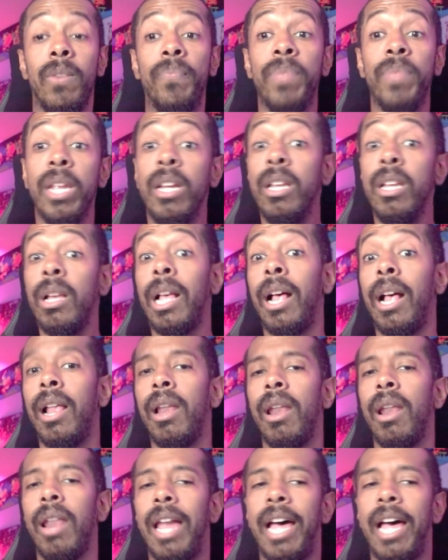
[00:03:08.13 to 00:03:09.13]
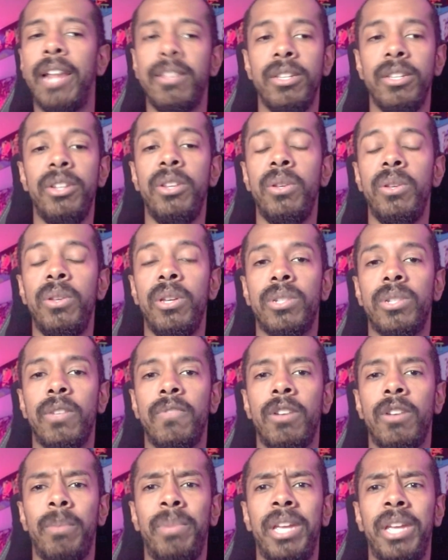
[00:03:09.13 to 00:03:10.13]
So a lot of good Yu-Gi-Oh
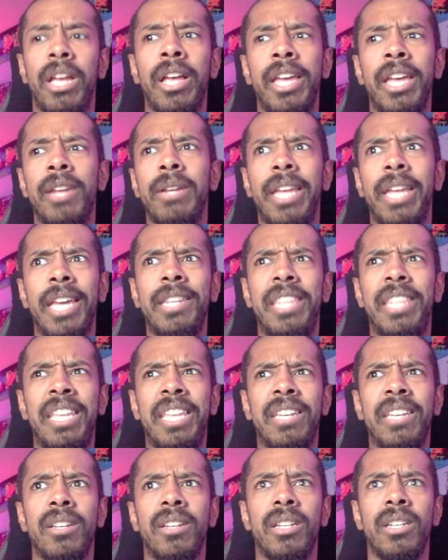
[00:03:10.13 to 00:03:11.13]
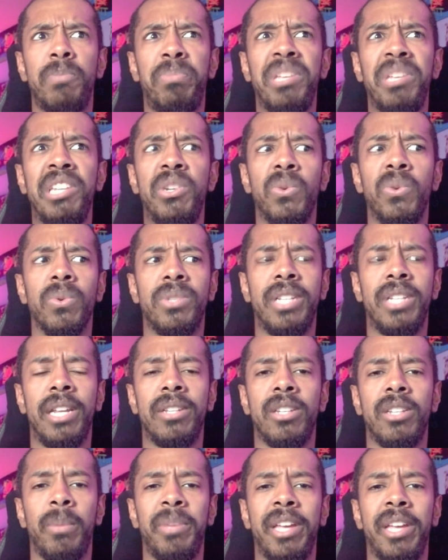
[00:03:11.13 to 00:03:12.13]
stuff coming, and, and I think a uh, Speed Duel
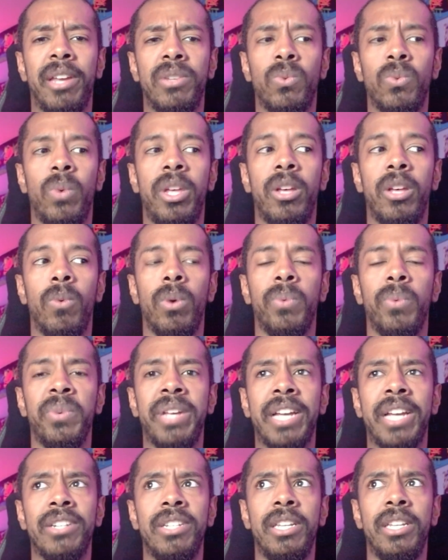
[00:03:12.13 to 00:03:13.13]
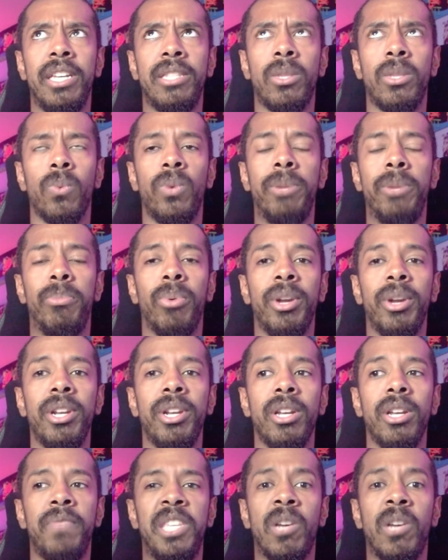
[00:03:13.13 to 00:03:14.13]
set is coming out as well, where we actually get the
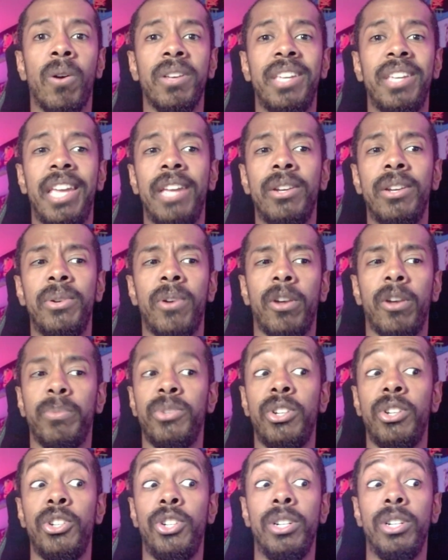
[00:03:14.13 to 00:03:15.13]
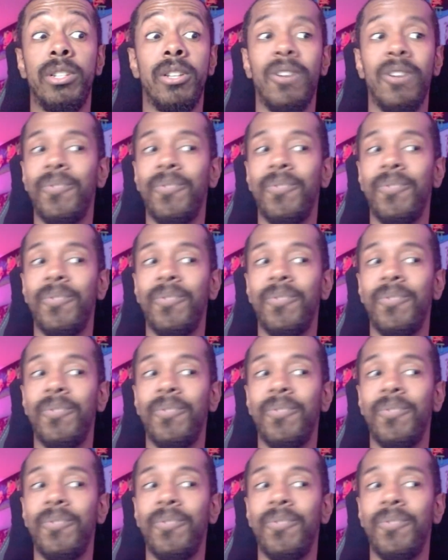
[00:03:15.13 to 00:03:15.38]
reprint of the Arcana Dark Magician.